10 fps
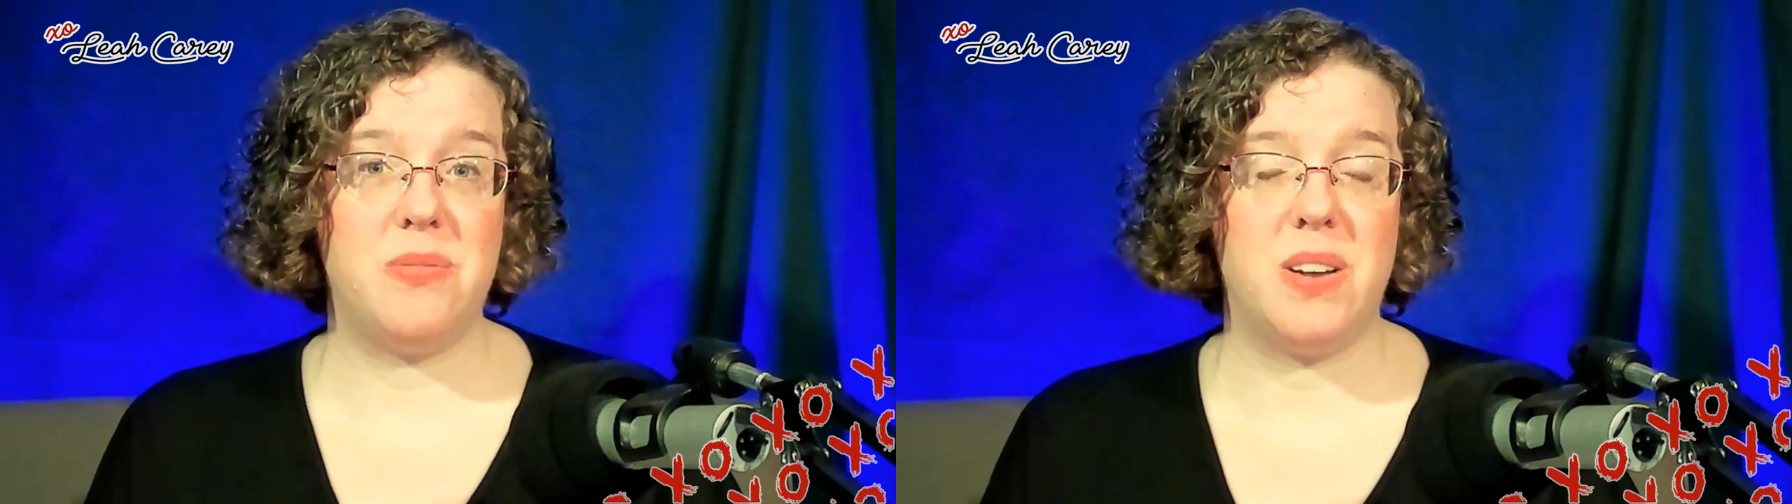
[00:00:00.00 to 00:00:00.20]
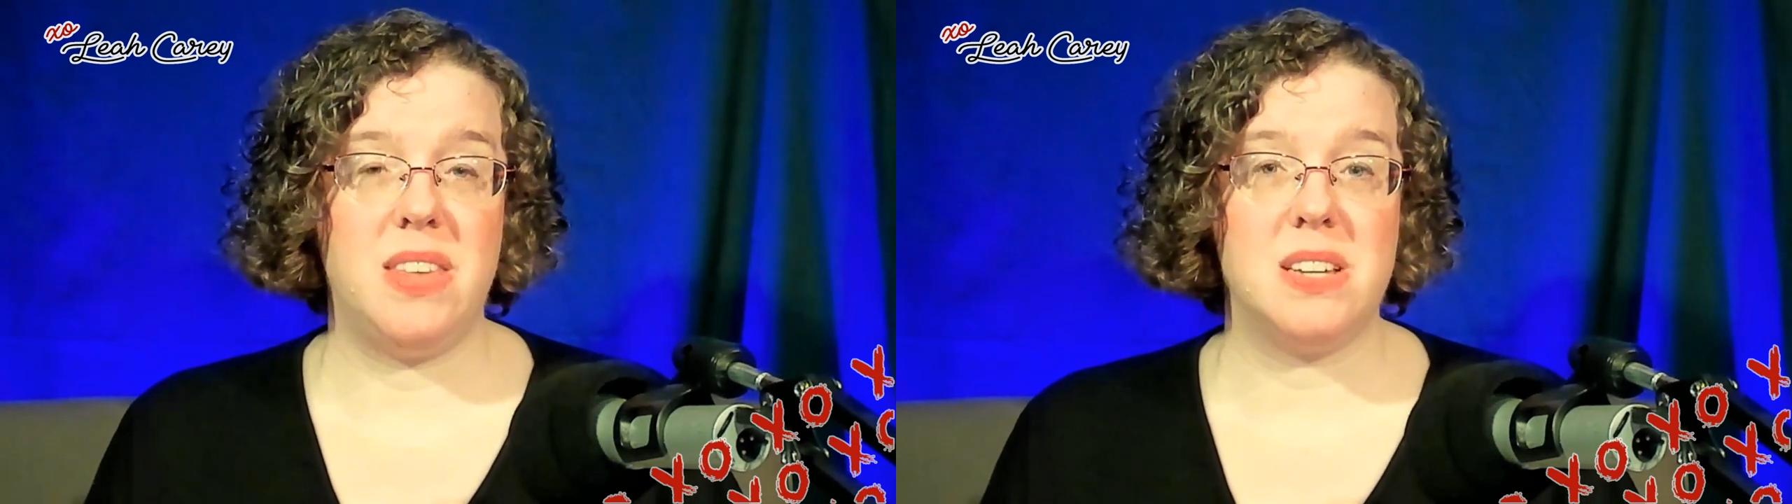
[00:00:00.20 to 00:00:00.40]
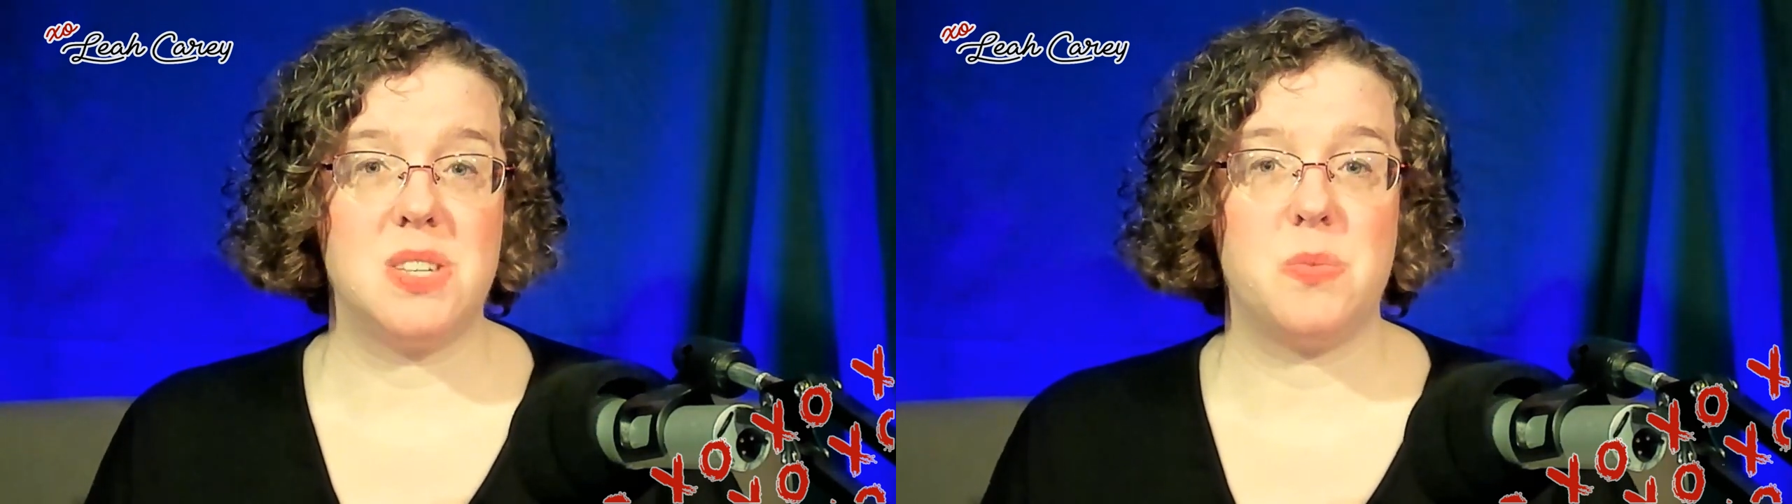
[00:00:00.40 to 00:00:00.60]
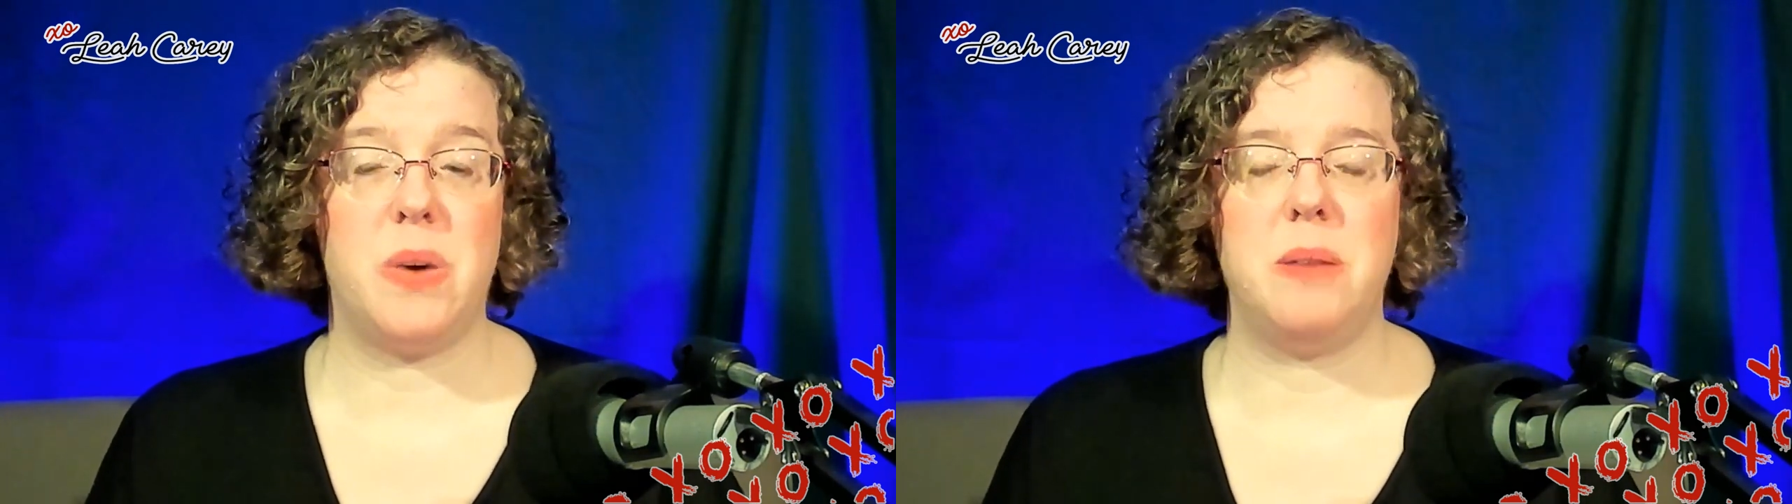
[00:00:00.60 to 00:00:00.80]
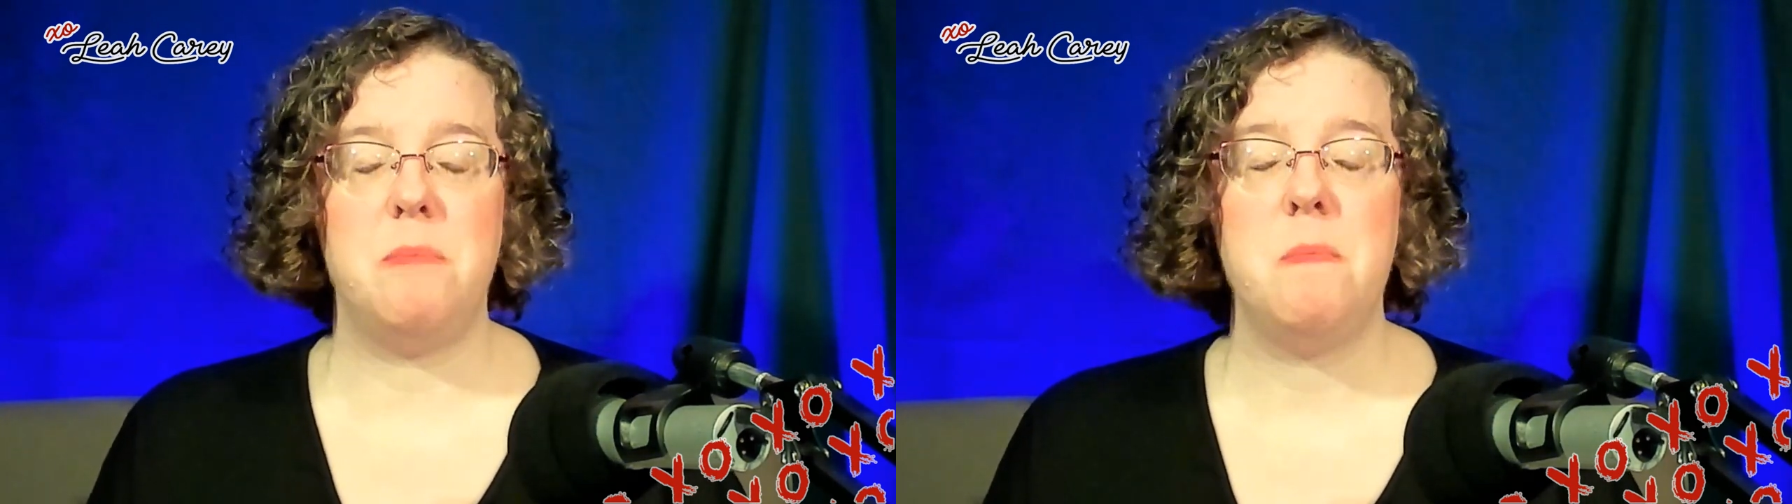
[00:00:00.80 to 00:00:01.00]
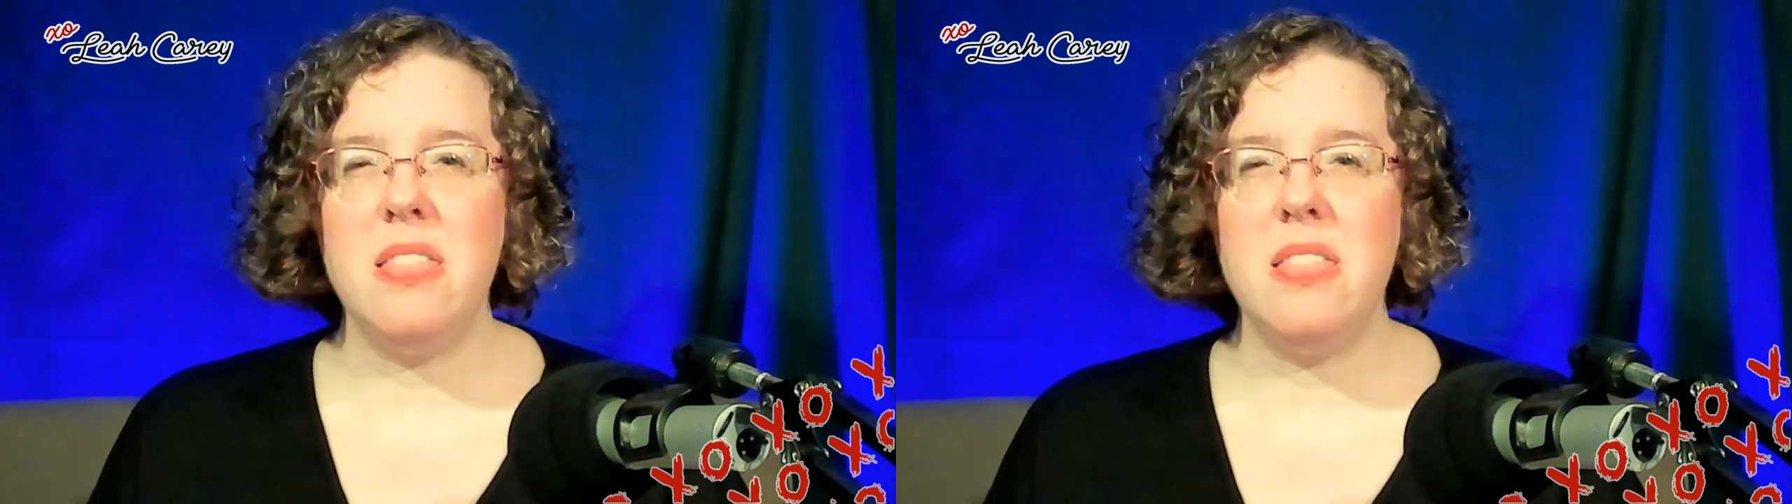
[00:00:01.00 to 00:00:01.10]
for this one.